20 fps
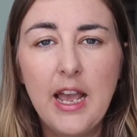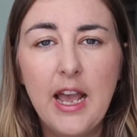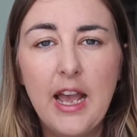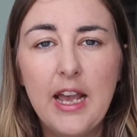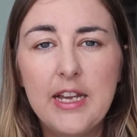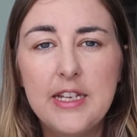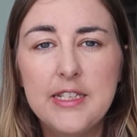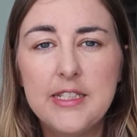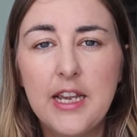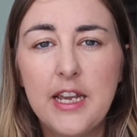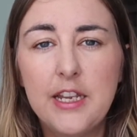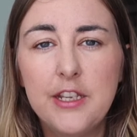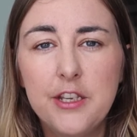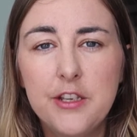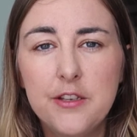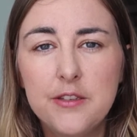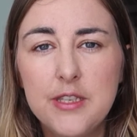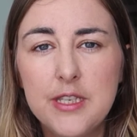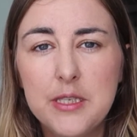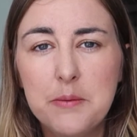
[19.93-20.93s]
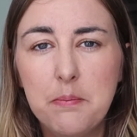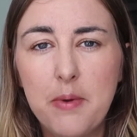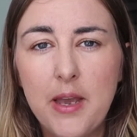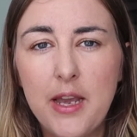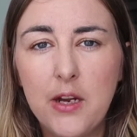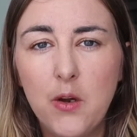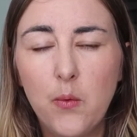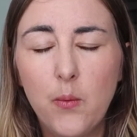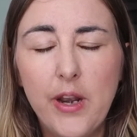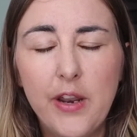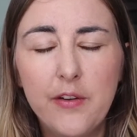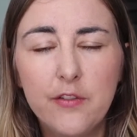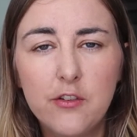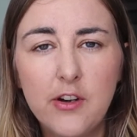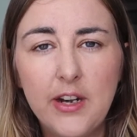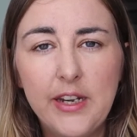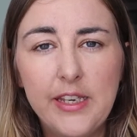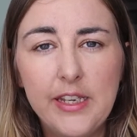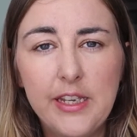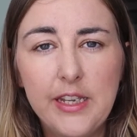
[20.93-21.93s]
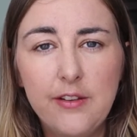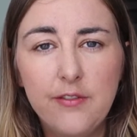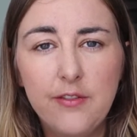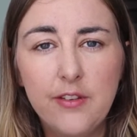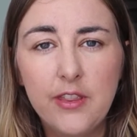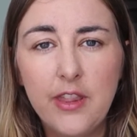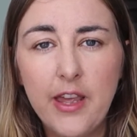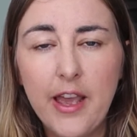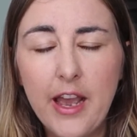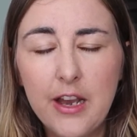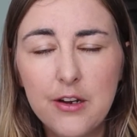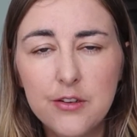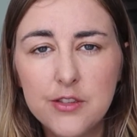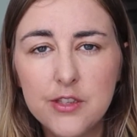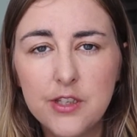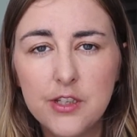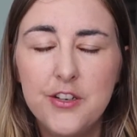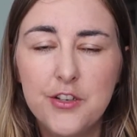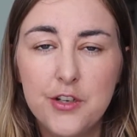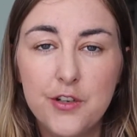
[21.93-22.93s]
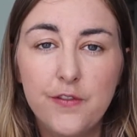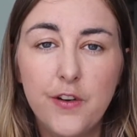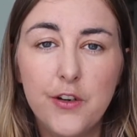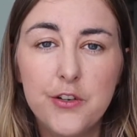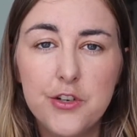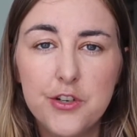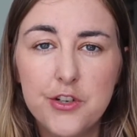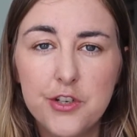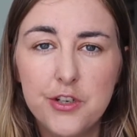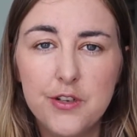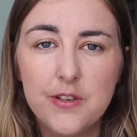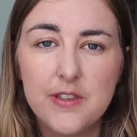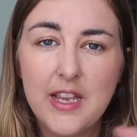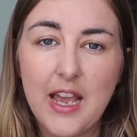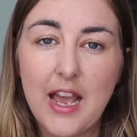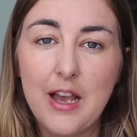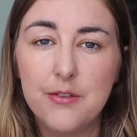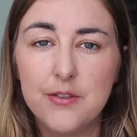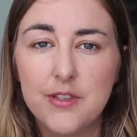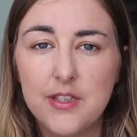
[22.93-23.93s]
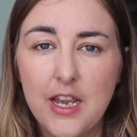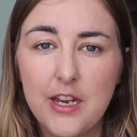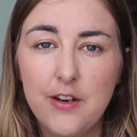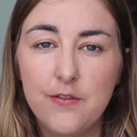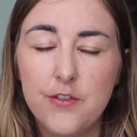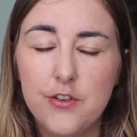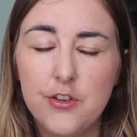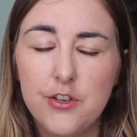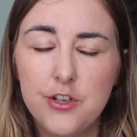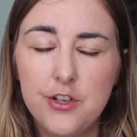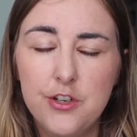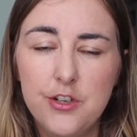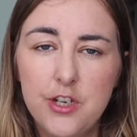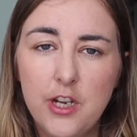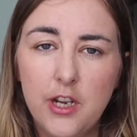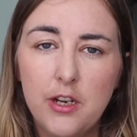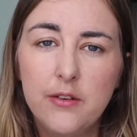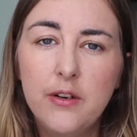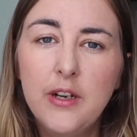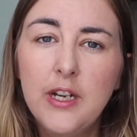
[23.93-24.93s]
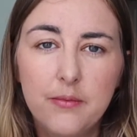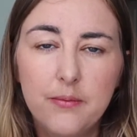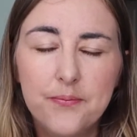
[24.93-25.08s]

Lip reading: And I use this bag whenever I leave the house and do photo shoots outside of the studio.